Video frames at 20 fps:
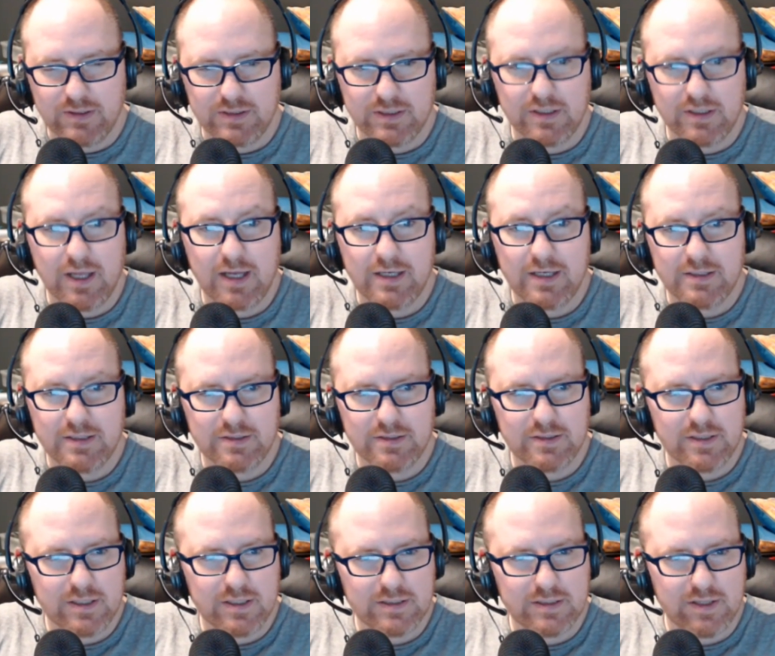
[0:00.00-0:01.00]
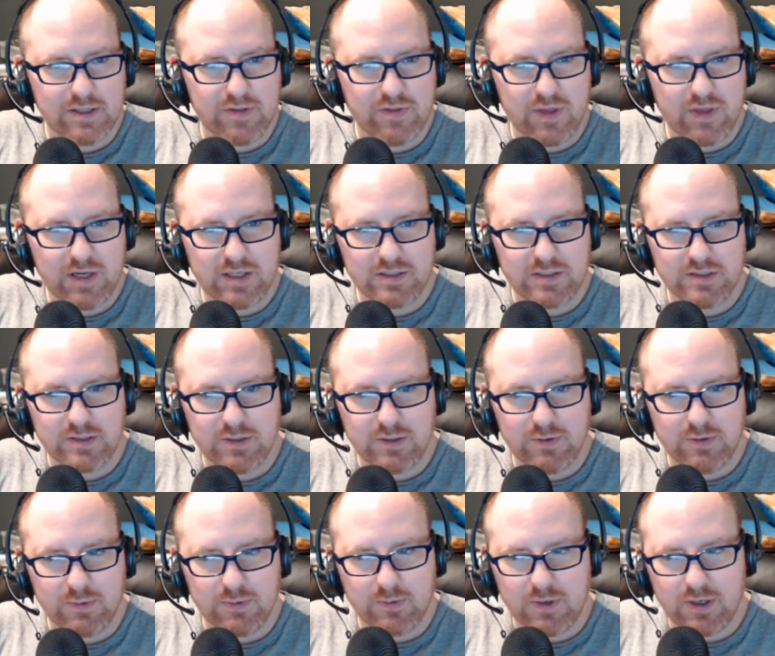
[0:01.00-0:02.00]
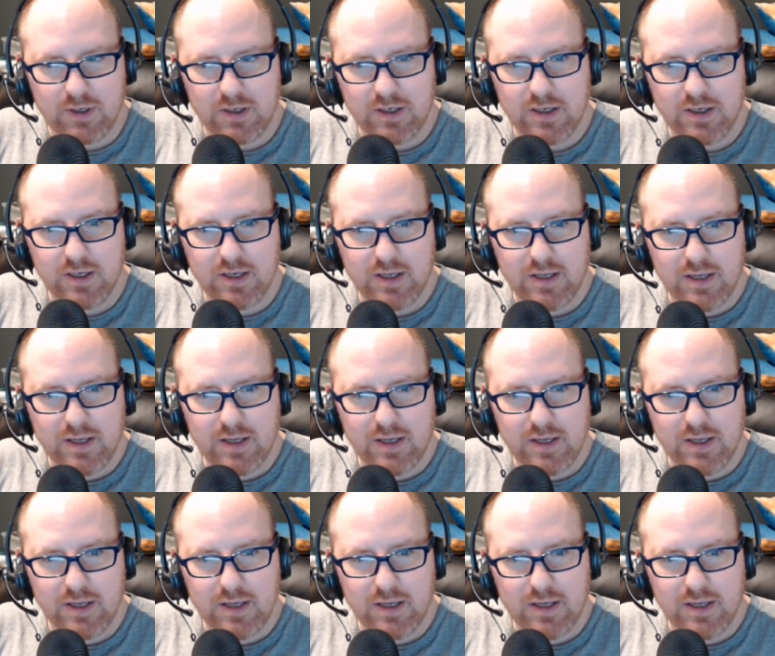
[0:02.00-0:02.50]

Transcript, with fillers: it's the lightest, it's the thinnest two in one